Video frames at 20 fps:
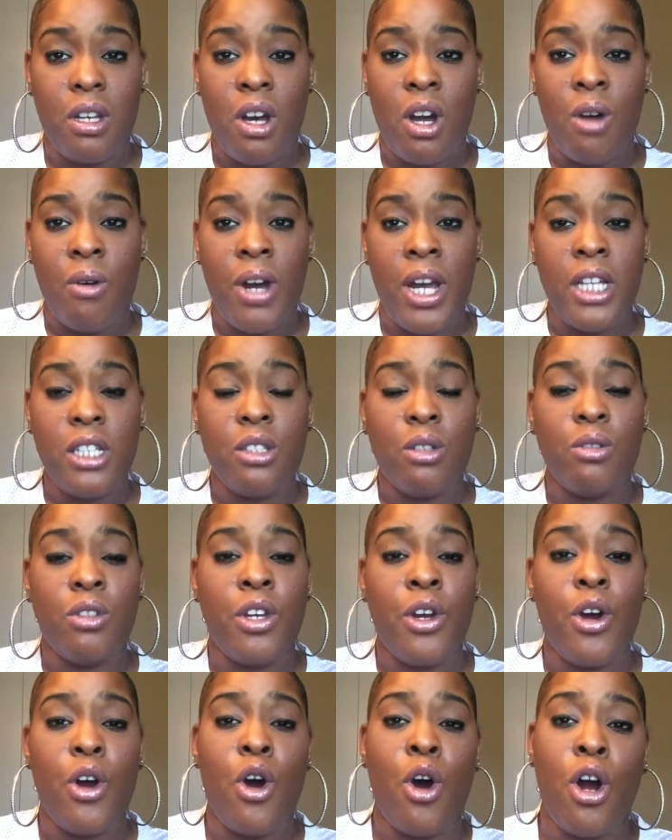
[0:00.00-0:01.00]
All right, so
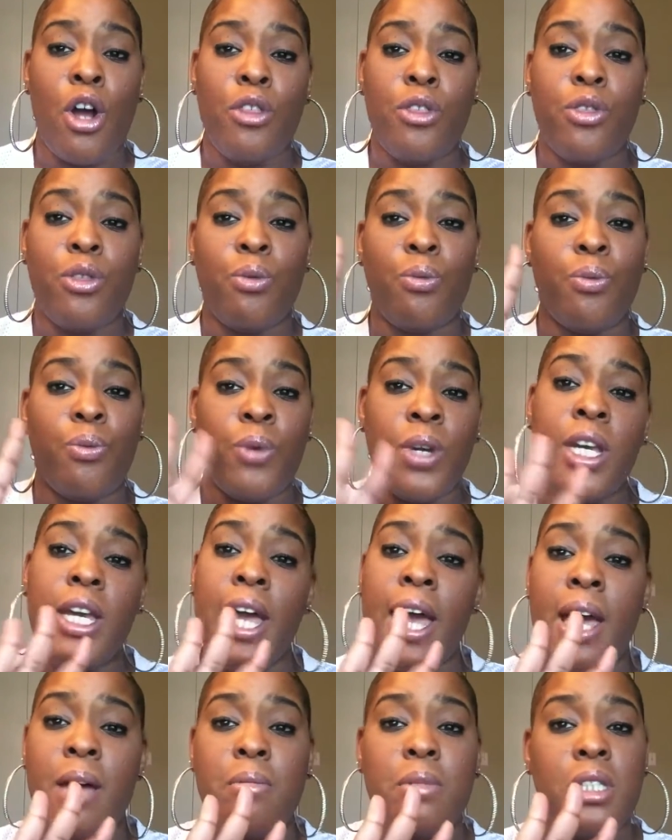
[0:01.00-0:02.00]
there are 3
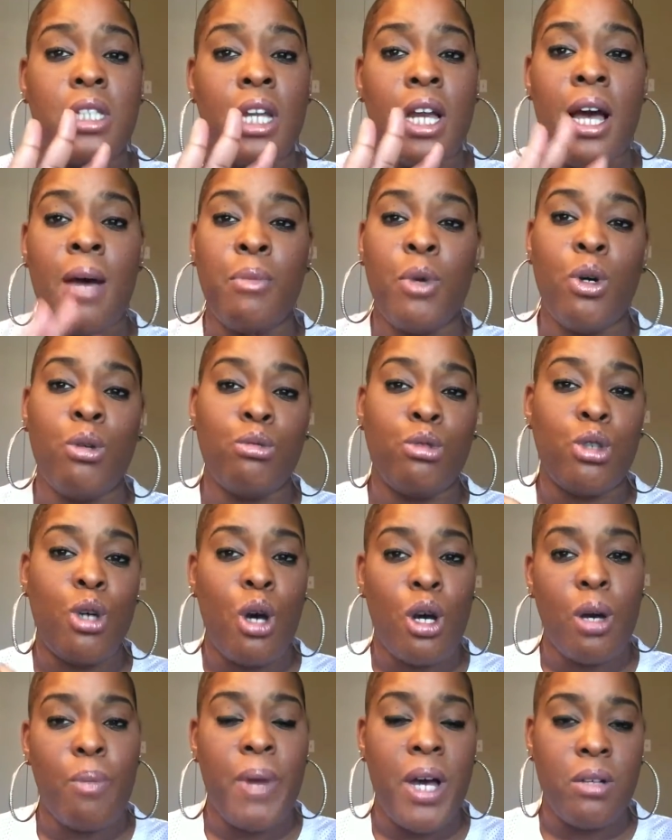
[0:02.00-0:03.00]
apps that I'm going to
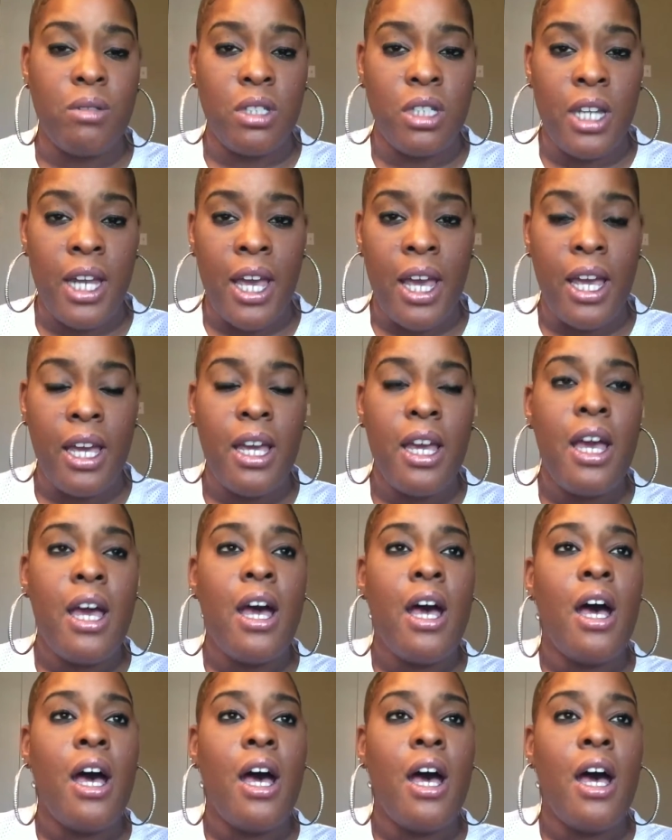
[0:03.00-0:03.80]
talk about today.